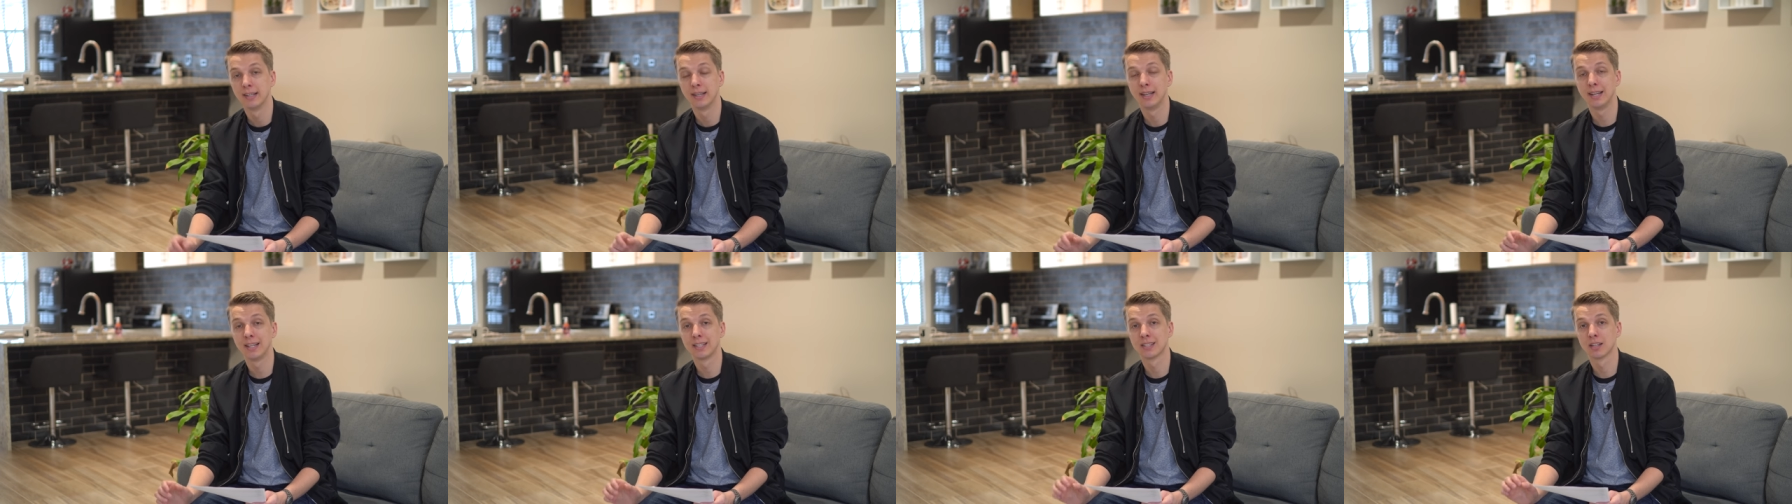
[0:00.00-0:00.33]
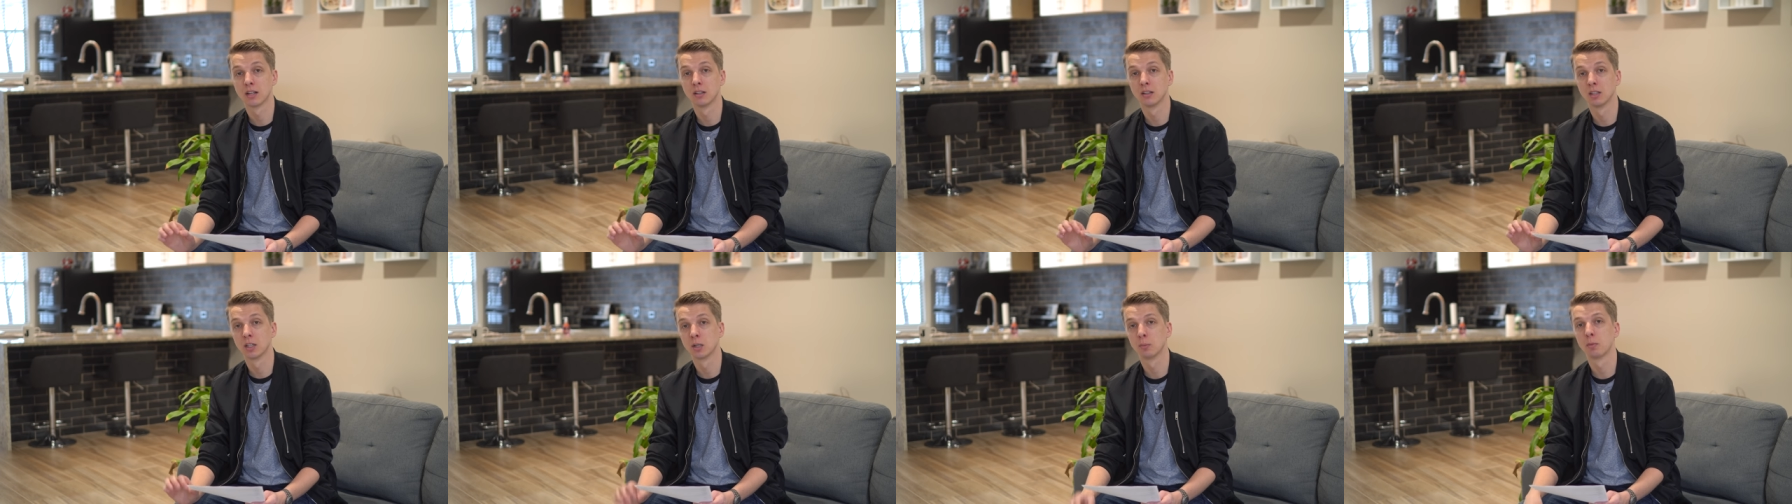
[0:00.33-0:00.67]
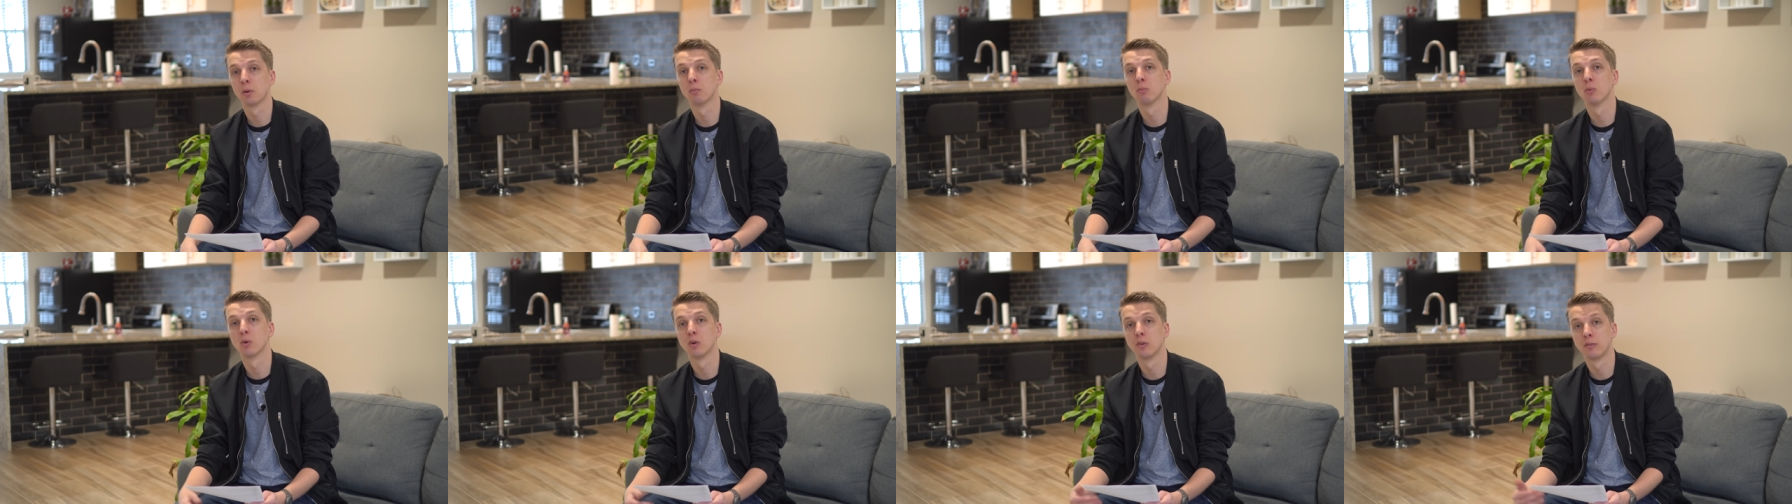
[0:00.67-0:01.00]
it's a little
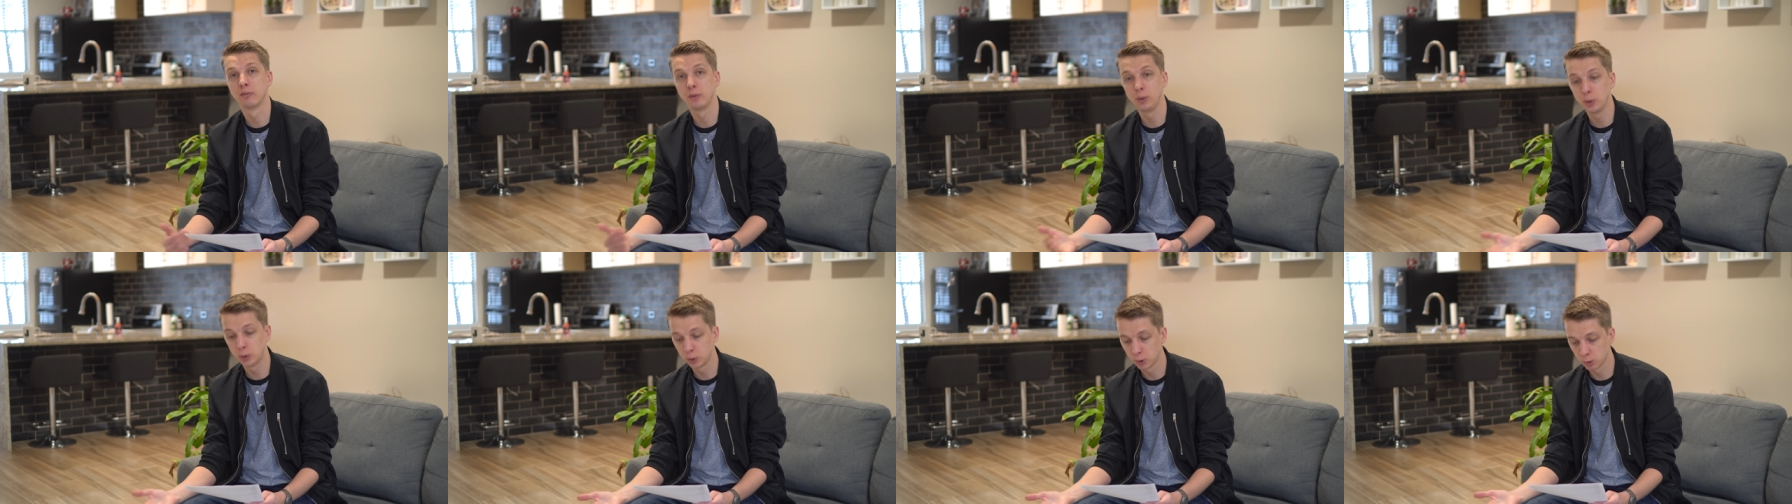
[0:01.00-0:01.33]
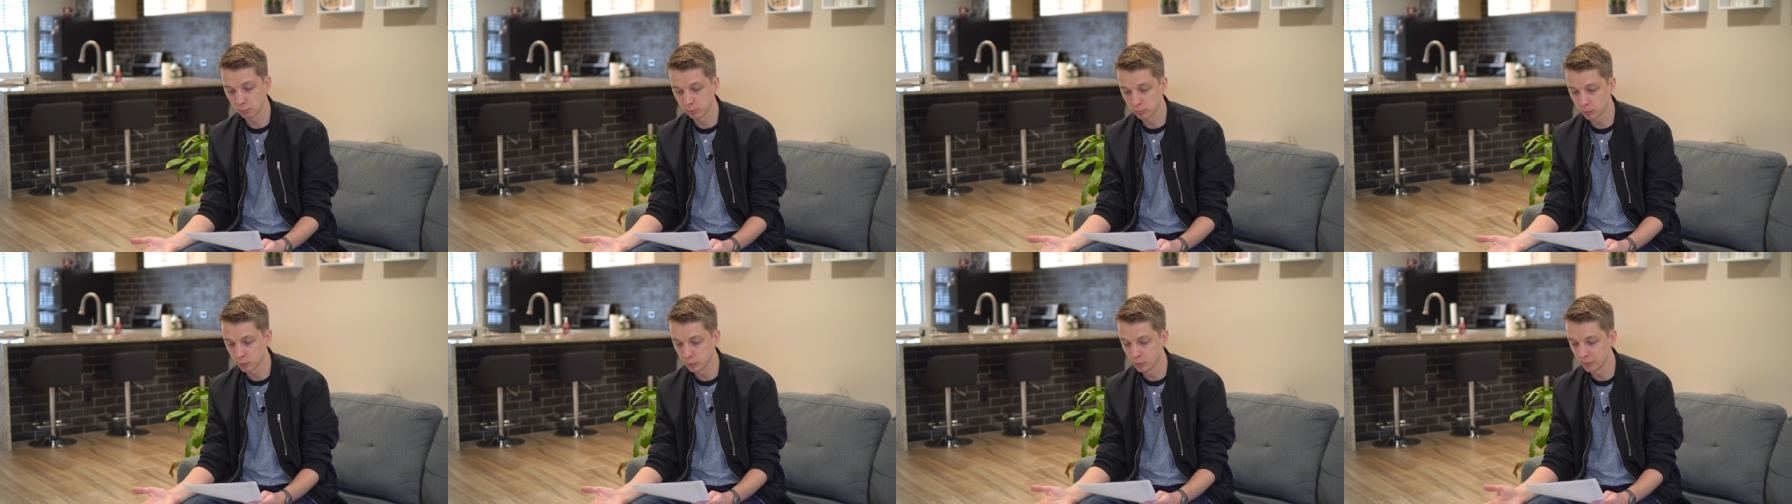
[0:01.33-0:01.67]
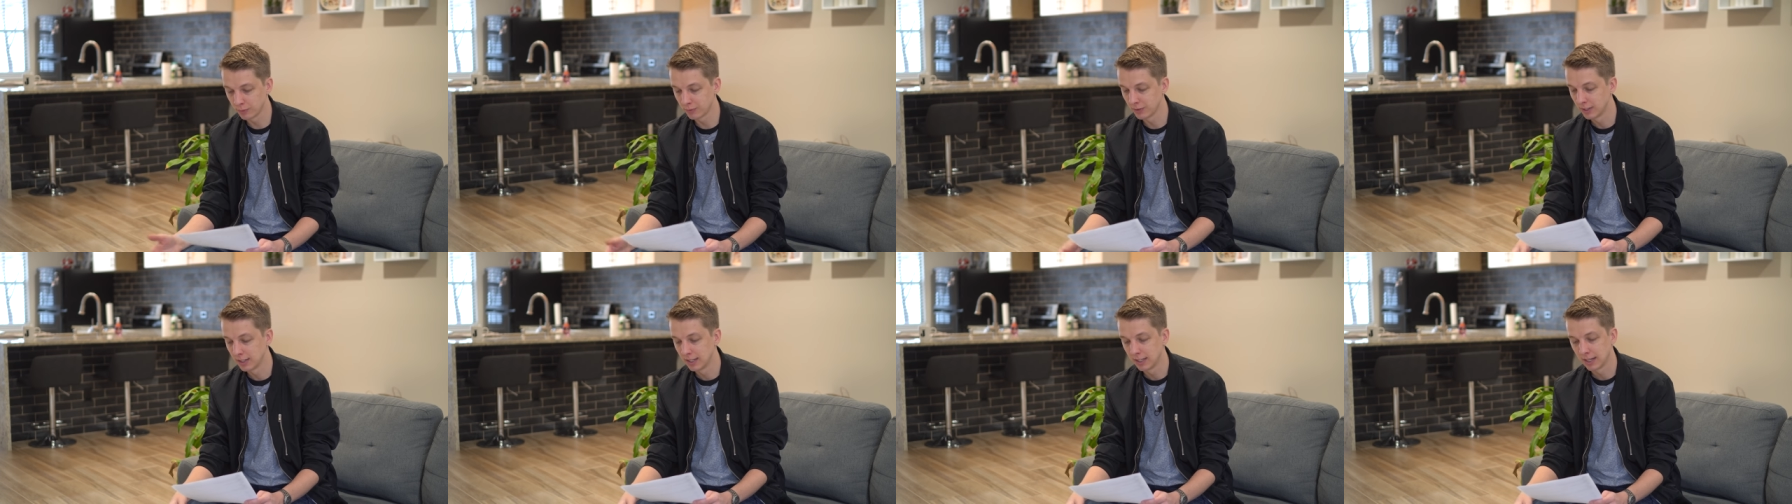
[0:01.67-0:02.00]
bit more
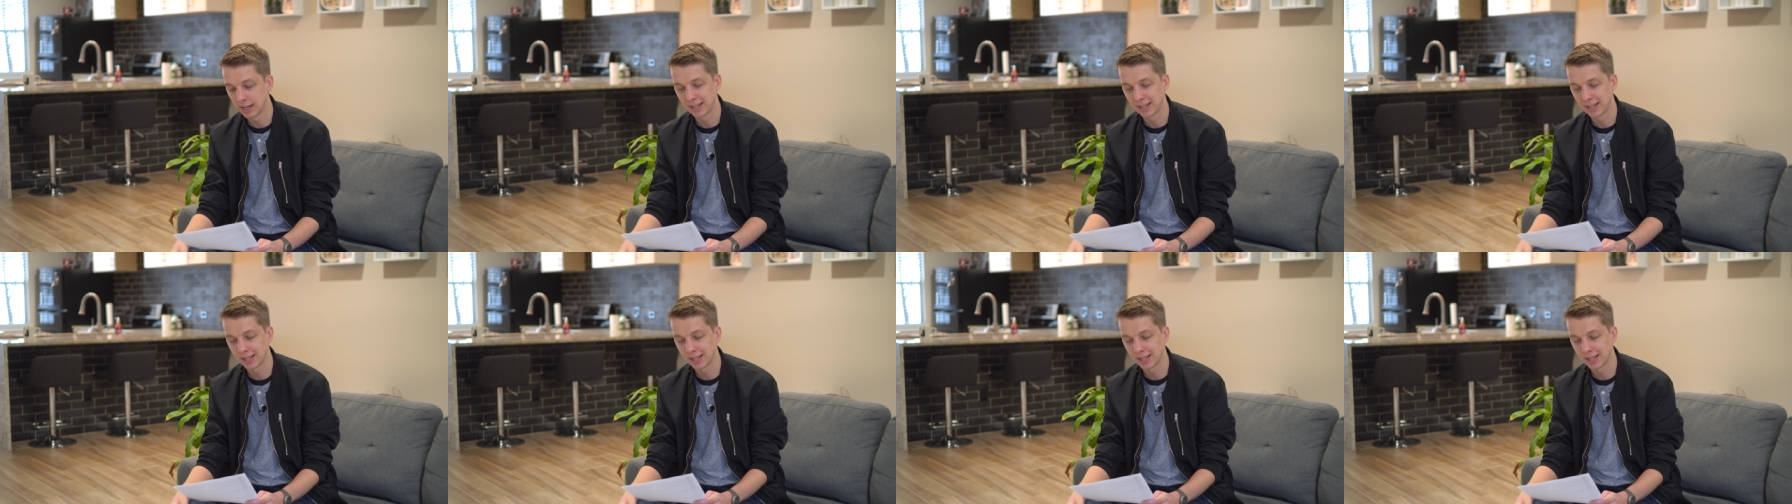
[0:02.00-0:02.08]
future-proof.